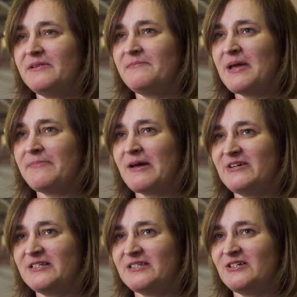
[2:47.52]
The main
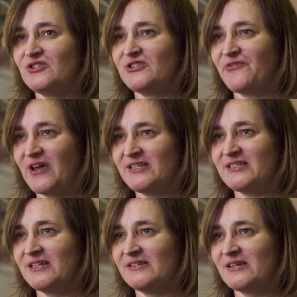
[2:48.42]
barriers teachers
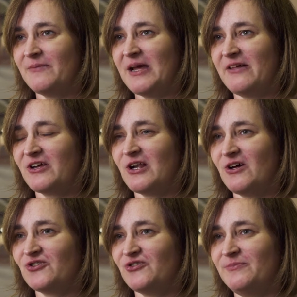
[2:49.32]
face in coming out of the
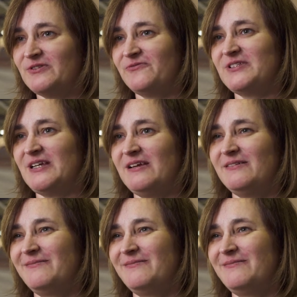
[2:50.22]
classroom is obviously